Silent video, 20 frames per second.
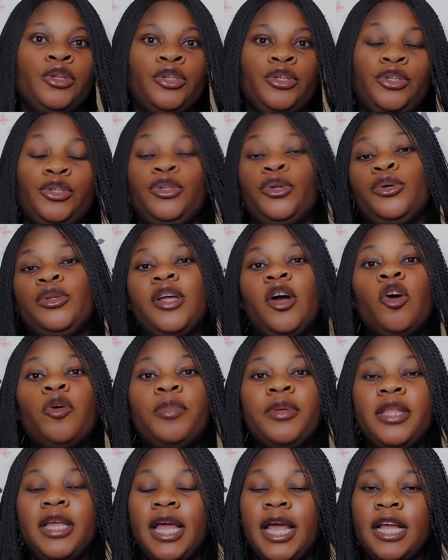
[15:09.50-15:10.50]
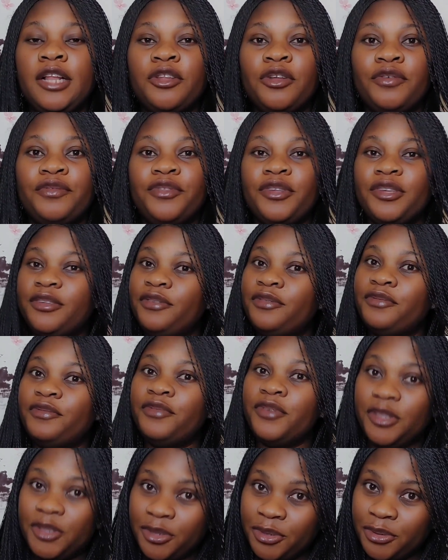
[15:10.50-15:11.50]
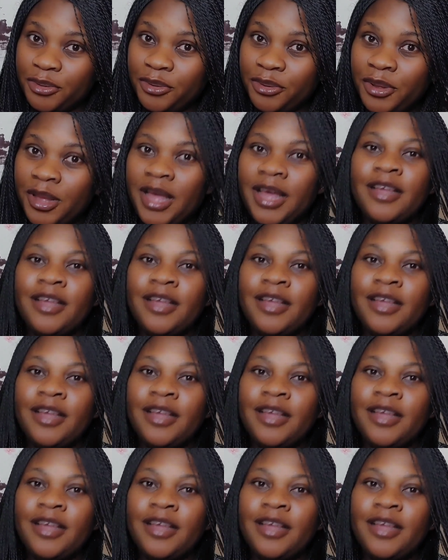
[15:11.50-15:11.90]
so that will be the end of this video.